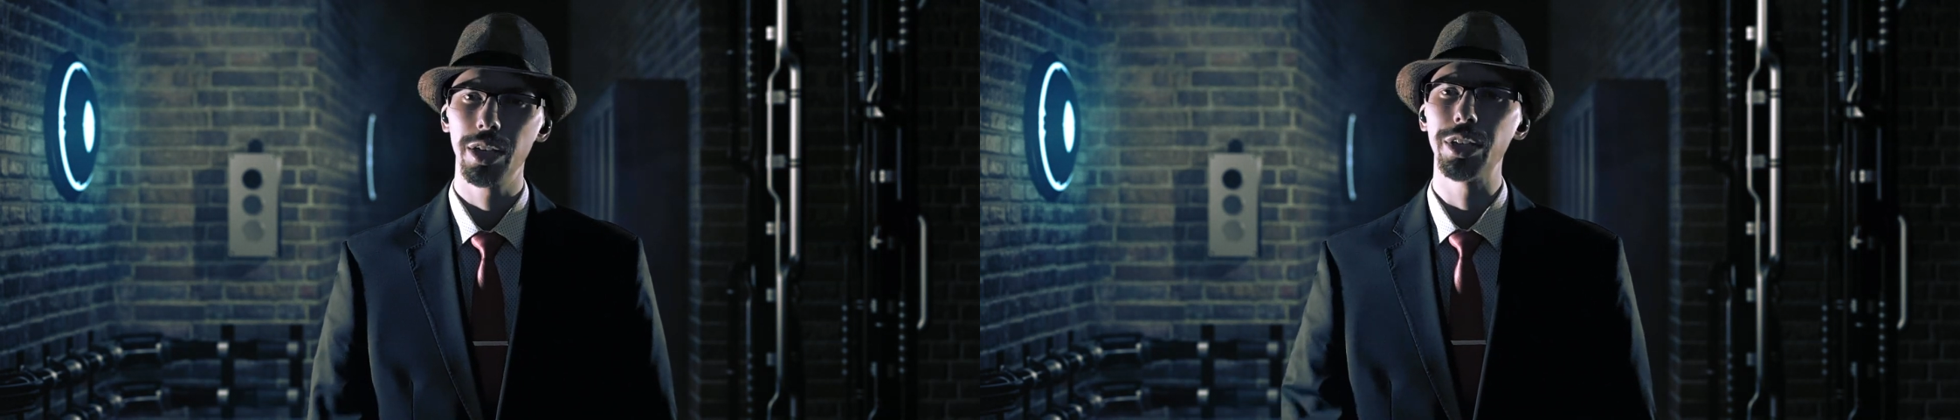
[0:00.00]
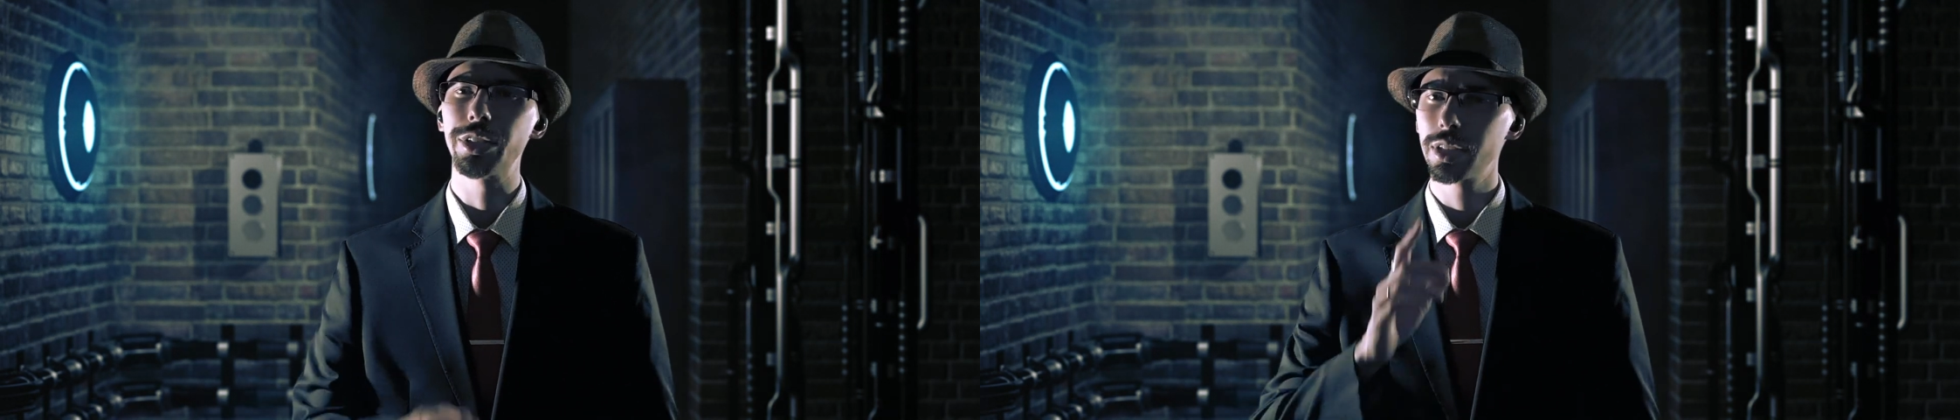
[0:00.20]

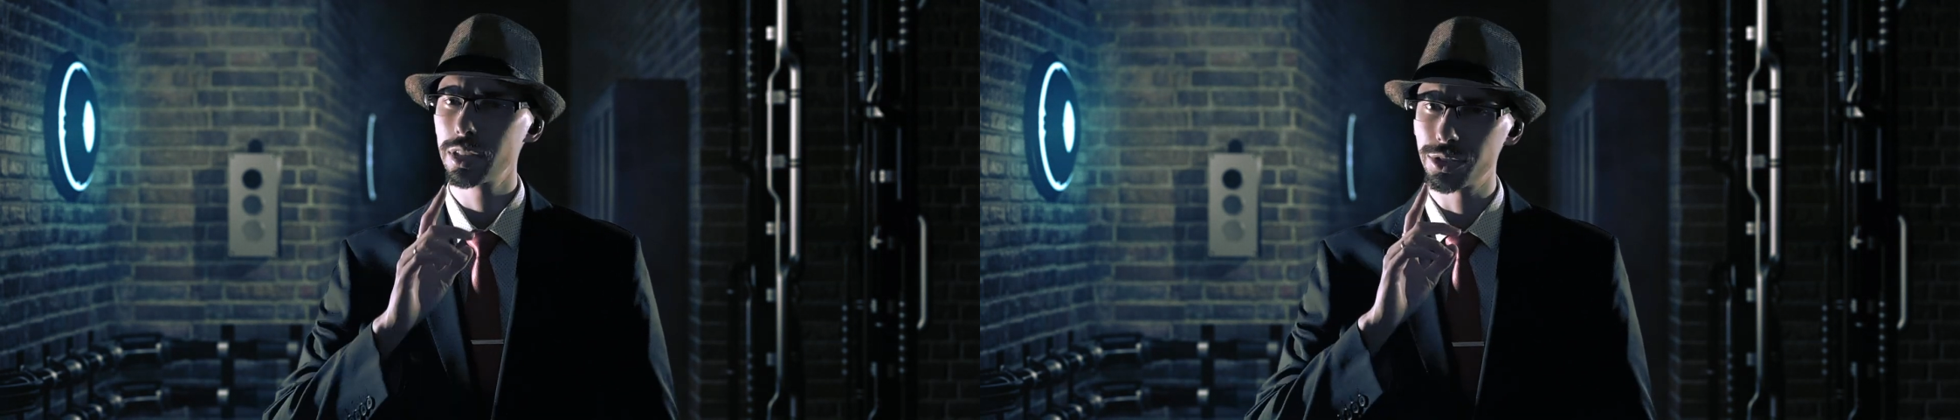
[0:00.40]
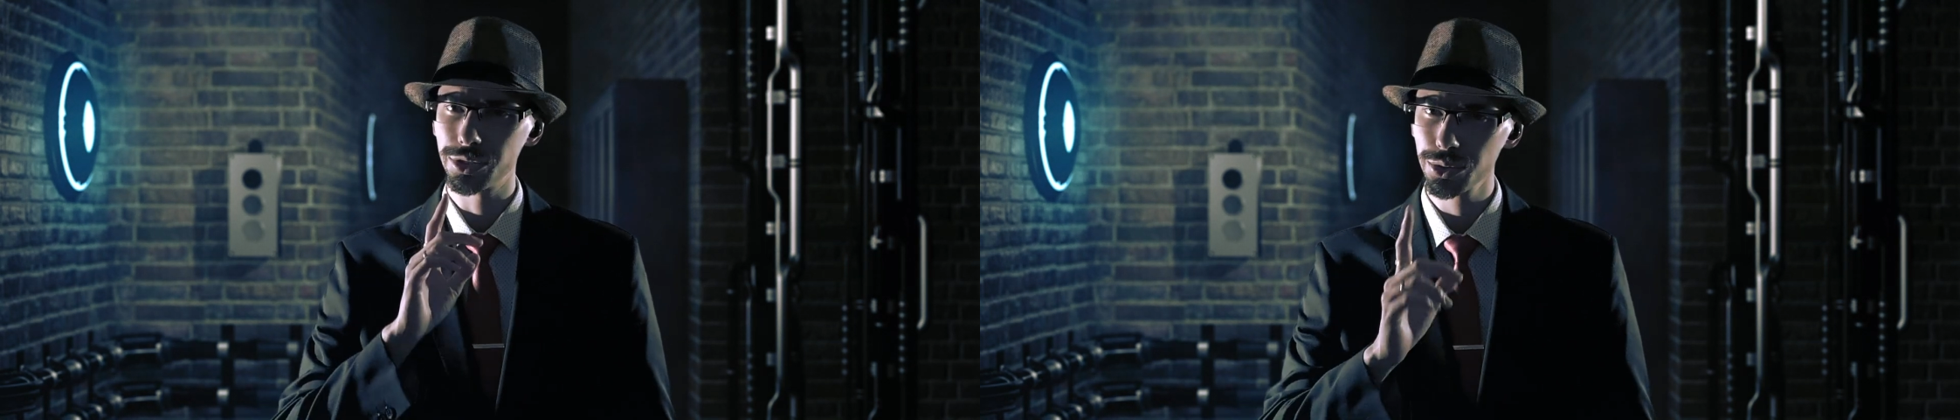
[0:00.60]
It
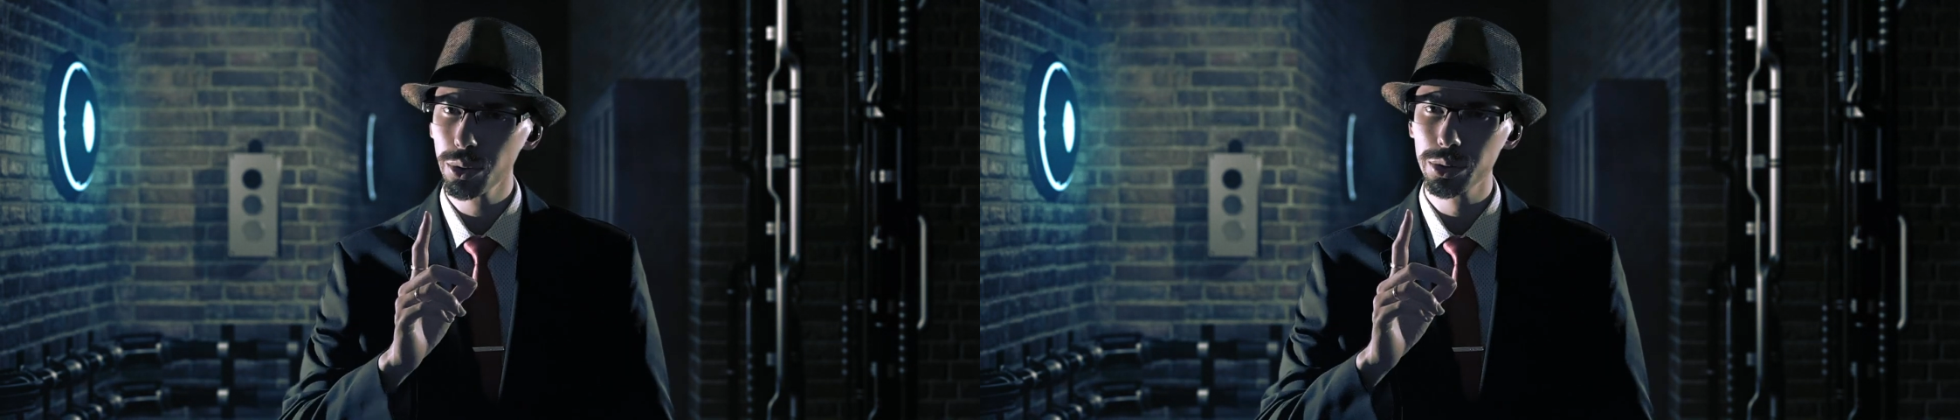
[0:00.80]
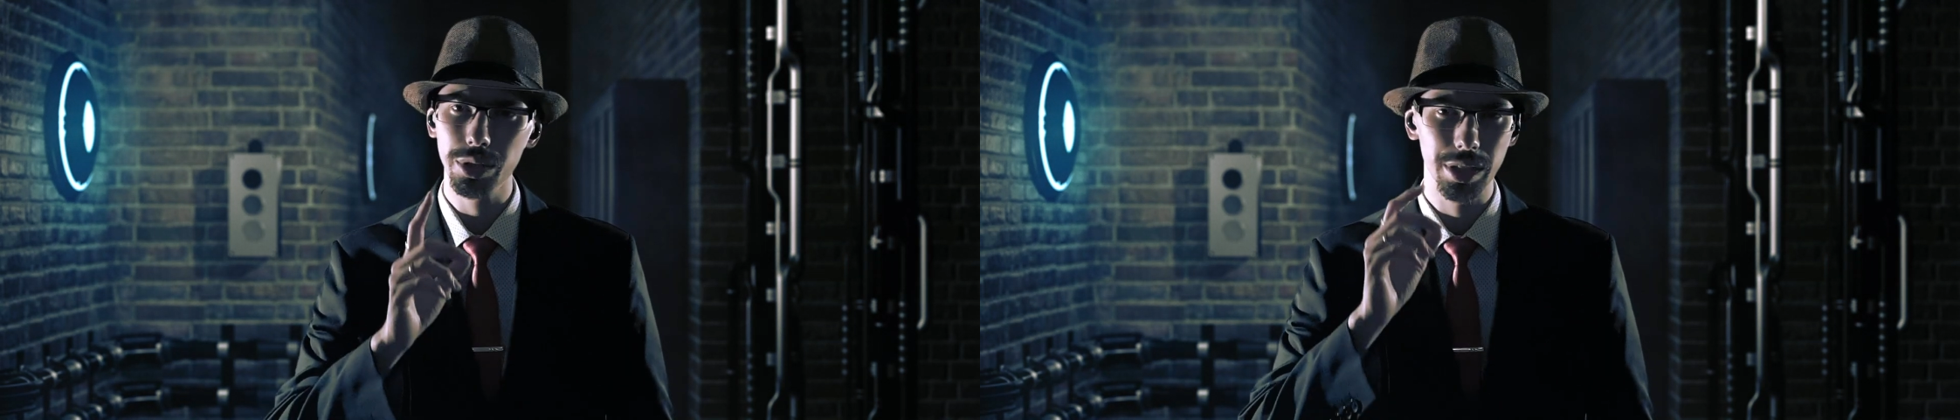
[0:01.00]
is
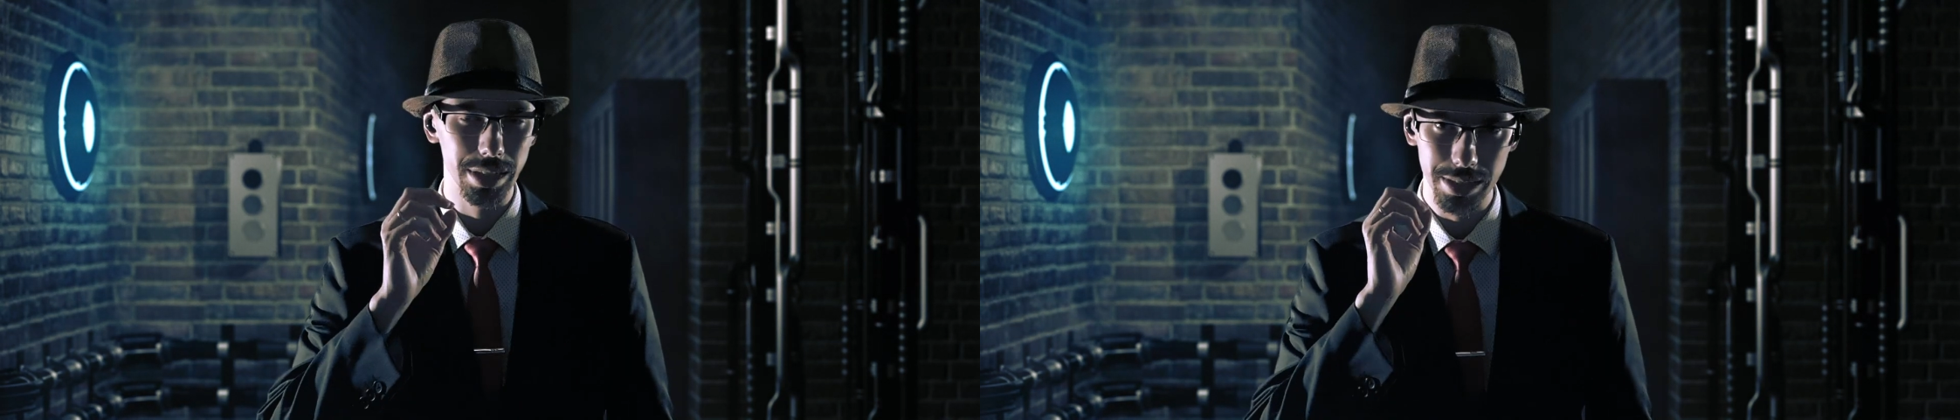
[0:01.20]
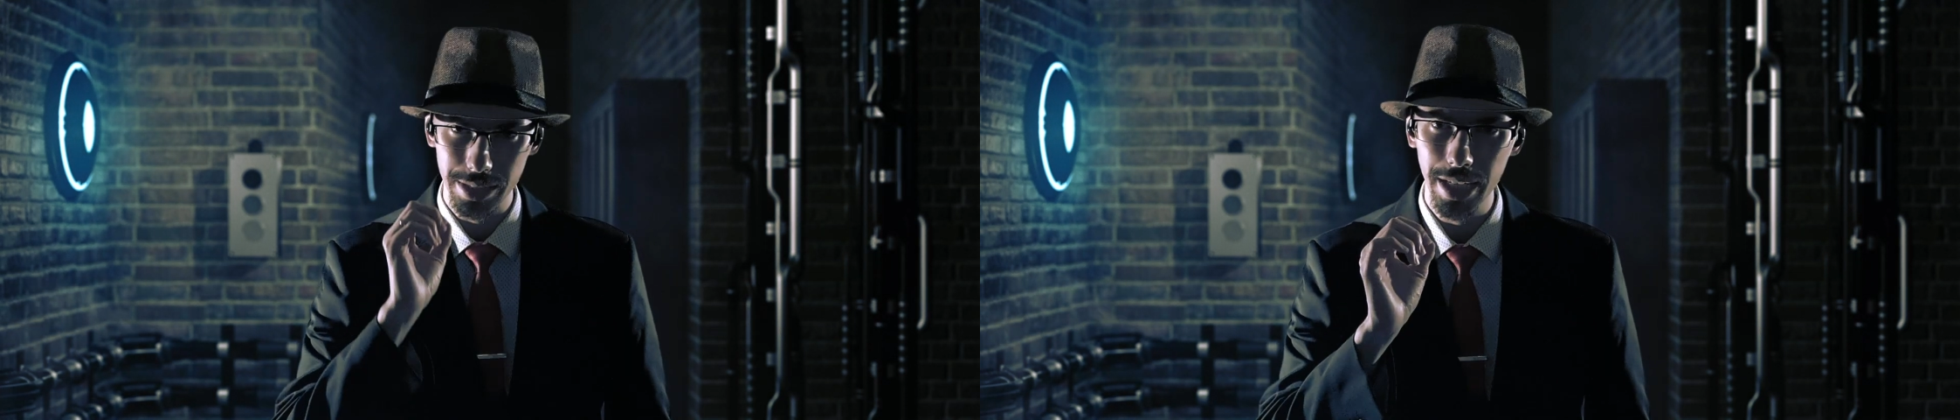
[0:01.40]
not a
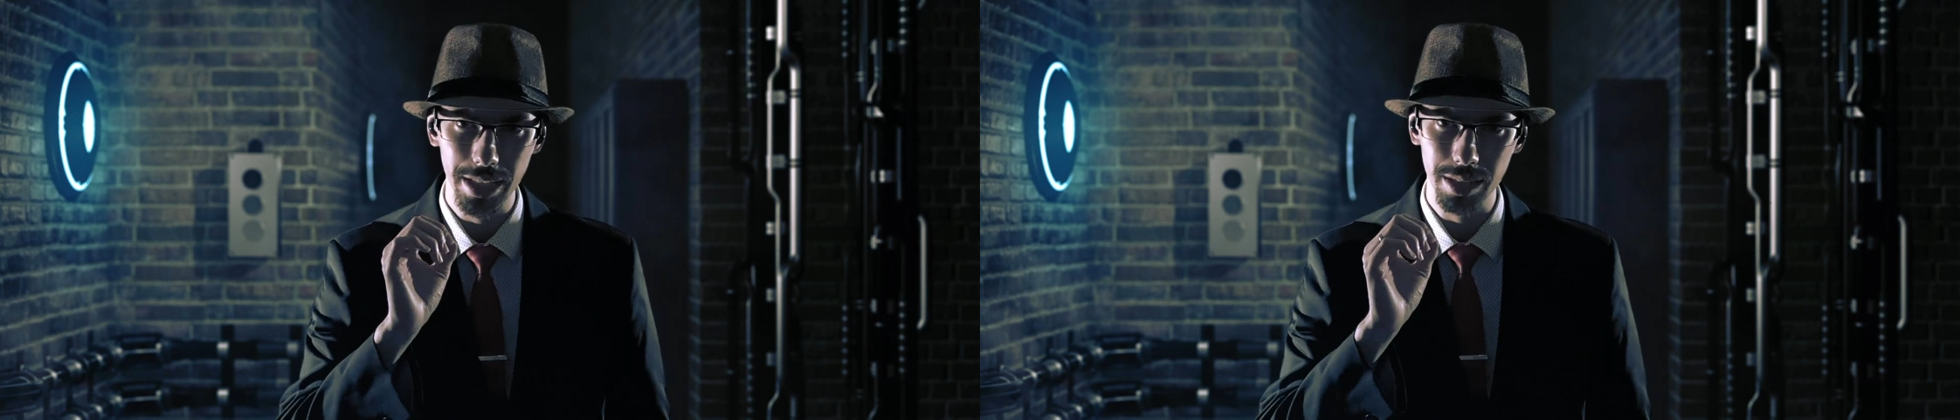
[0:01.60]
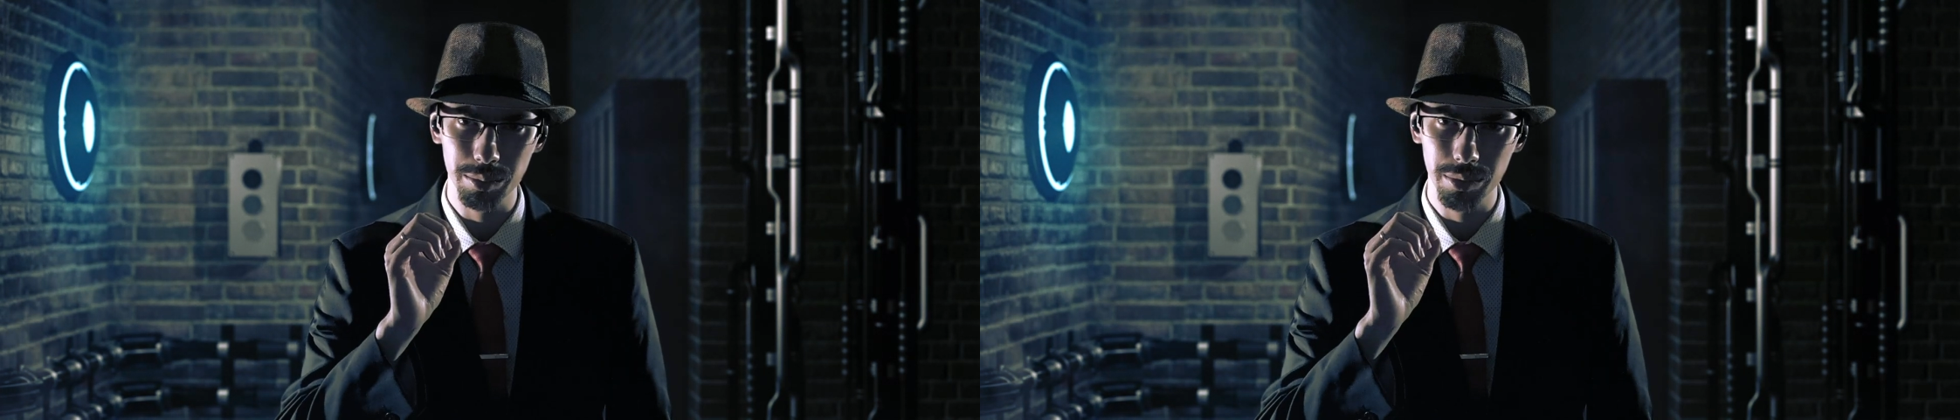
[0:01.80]

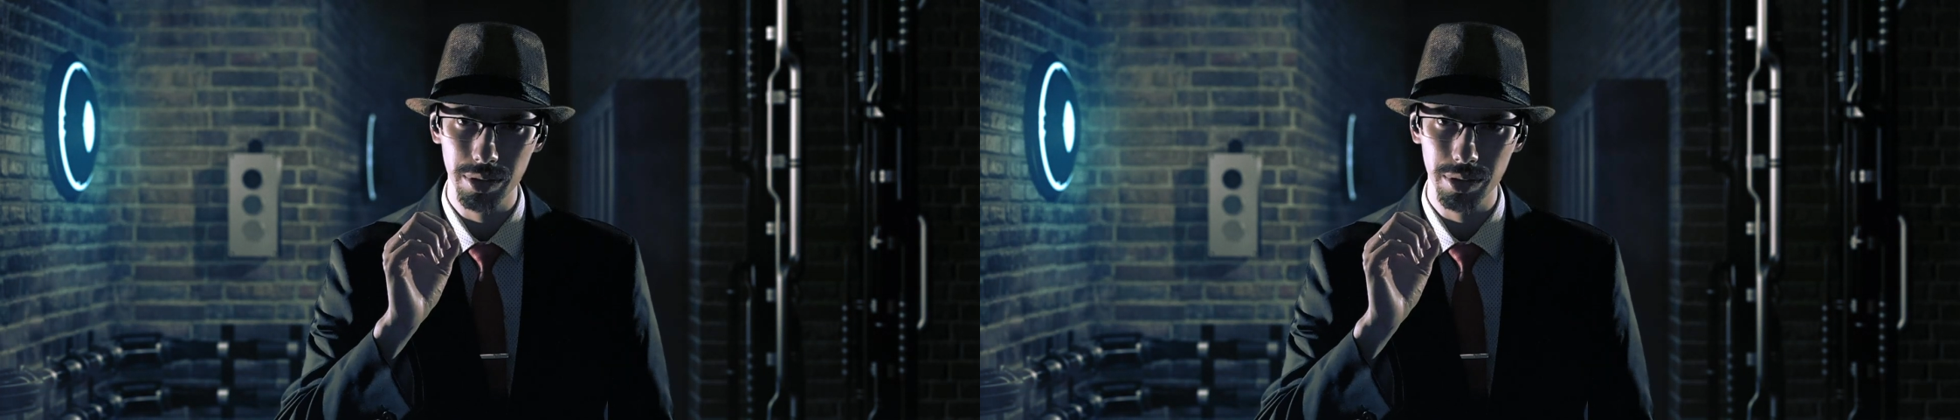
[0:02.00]
game.